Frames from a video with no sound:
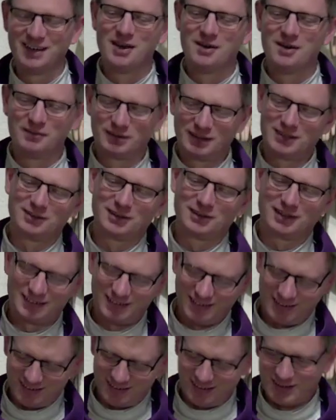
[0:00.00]
But you know,
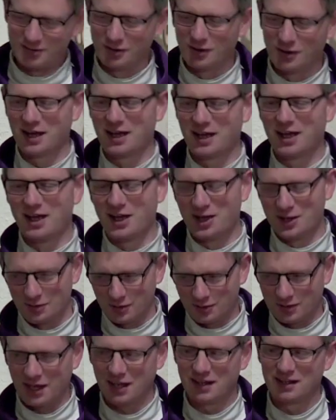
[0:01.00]
uh, are you, are you okay?